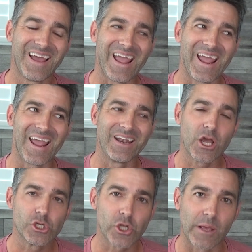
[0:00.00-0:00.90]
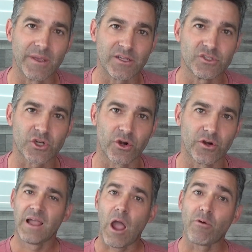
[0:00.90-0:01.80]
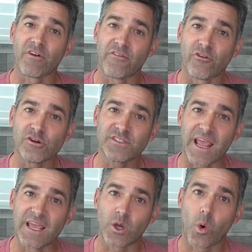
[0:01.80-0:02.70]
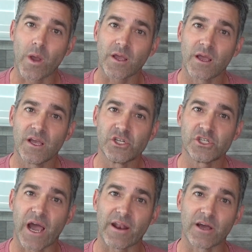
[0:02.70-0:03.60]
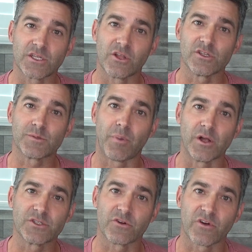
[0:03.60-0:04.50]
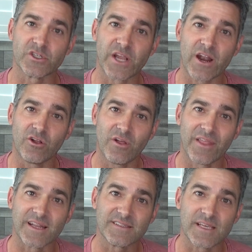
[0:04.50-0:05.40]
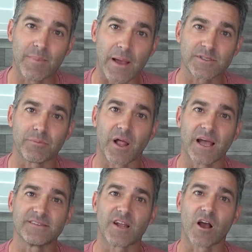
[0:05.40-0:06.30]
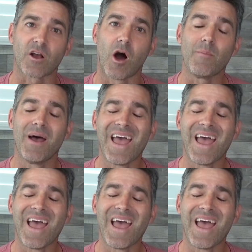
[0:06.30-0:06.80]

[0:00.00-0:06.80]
And should I be concerned? However, first, a quick shout out to the sponsor of our channel, that is cpapsupplies.com.